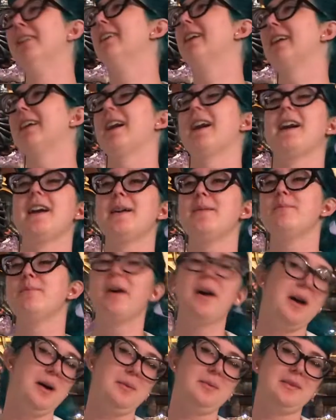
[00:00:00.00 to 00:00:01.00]
like I am
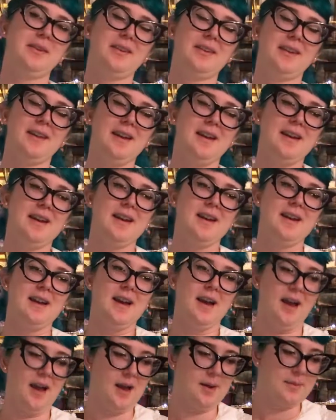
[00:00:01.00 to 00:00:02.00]
pumped.
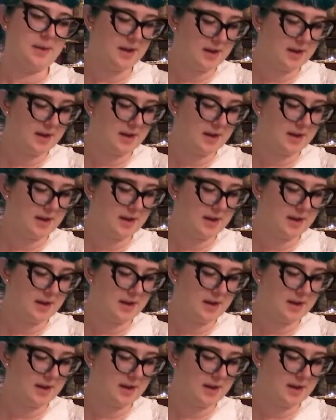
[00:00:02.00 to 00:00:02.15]
Um, I